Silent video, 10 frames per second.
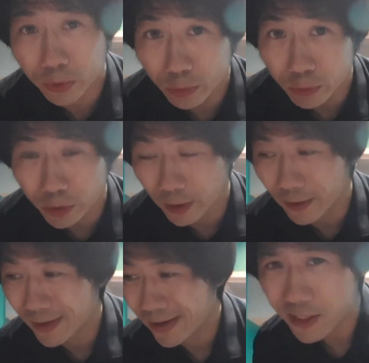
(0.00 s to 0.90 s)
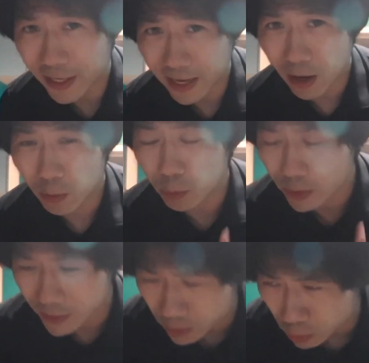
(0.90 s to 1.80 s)
usual. Personally, I
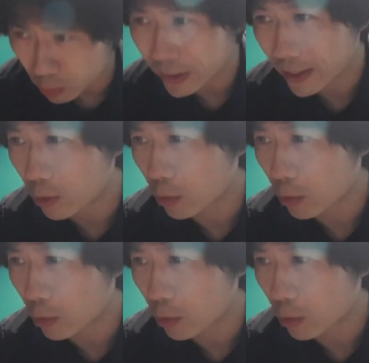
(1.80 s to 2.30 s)
would strongly